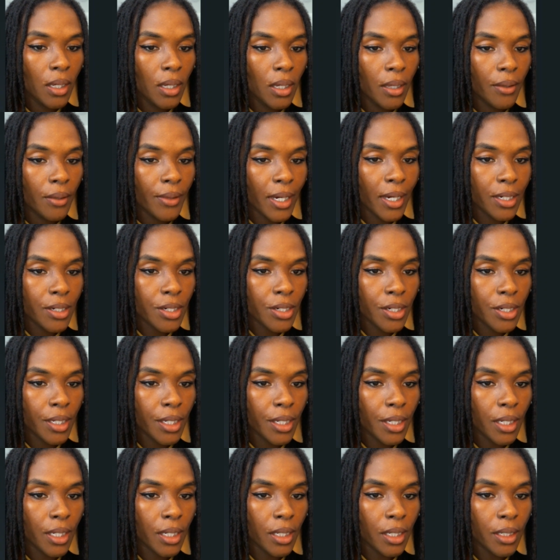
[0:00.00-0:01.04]
That should
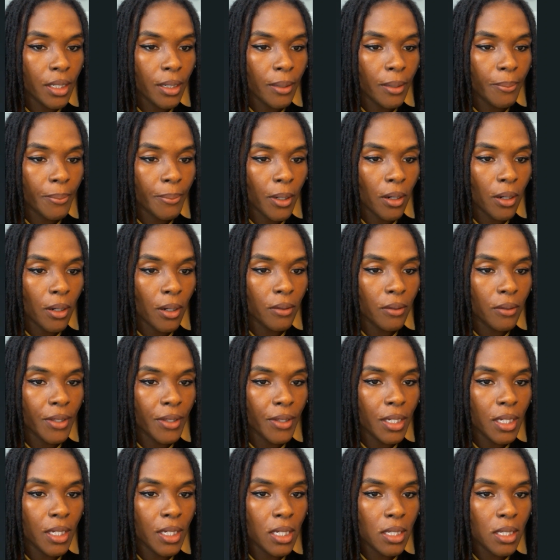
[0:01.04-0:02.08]
get, yep, all of
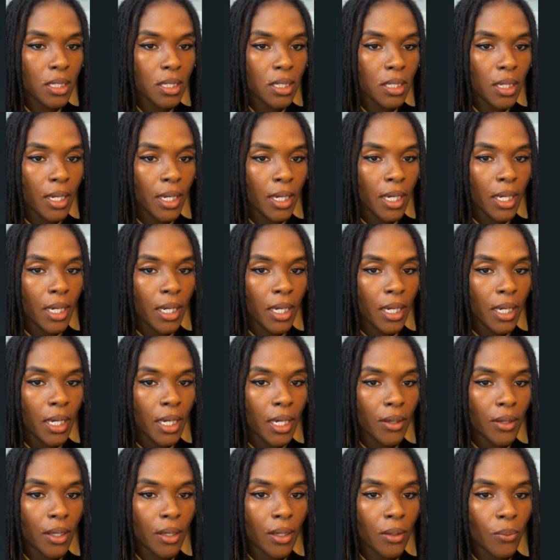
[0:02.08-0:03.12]
this. And
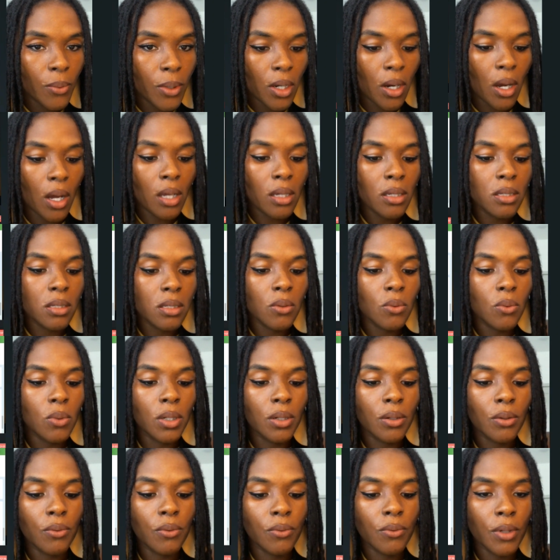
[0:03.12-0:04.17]
then we also want
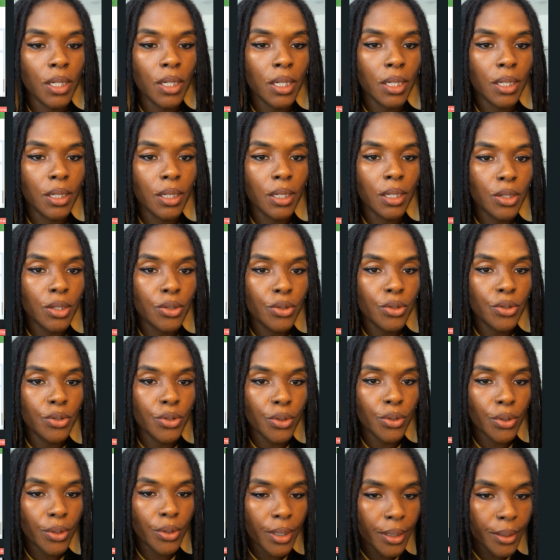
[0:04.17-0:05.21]
to run
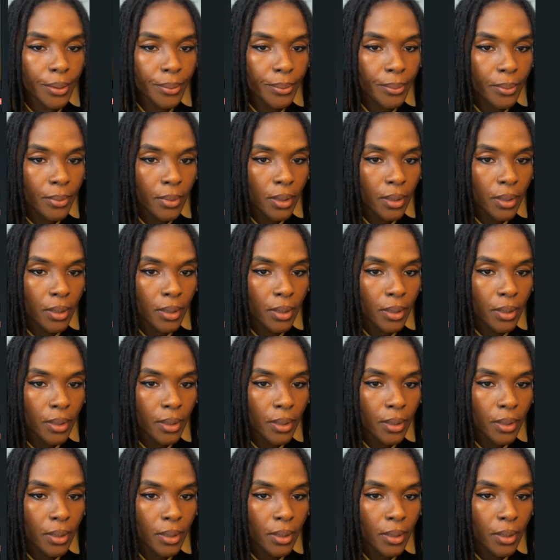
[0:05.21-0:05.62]
Durham,